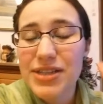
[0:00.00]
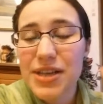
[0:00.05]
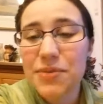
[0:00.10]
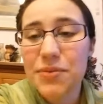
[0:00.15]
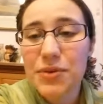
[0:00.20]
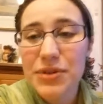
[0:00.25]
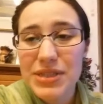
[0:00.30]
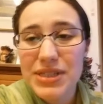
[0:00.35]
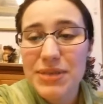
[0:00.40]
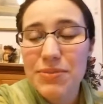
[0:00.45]
I
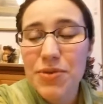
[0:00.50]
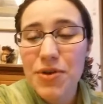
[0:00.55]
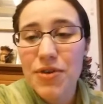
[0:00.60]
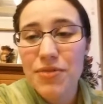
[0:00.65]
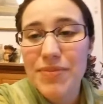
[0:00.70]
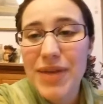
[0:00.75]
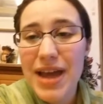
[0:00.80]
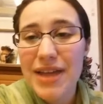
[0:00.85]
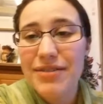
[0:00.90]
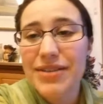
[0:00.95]
want to see more of
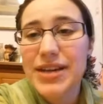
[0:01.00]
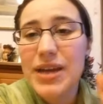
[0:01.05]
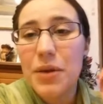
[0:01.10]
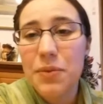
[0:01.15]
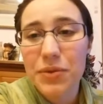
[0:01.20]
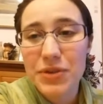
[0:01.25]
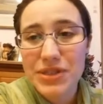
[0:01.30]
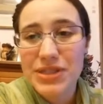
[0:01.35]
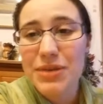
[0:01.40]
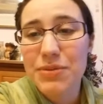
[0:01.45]
Mary. I
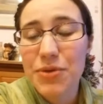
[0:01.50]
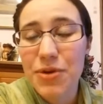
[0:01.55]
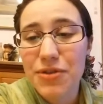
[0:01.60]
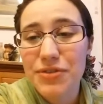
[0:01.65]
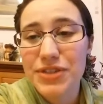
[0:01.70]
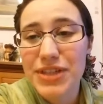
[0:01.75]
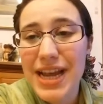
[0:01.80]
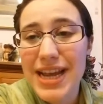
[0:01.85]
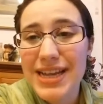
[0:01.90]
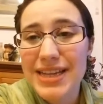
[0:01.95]
want to see more of
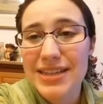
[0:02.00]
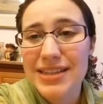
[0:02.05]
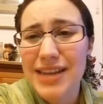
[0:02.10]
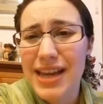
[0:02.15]
Jane.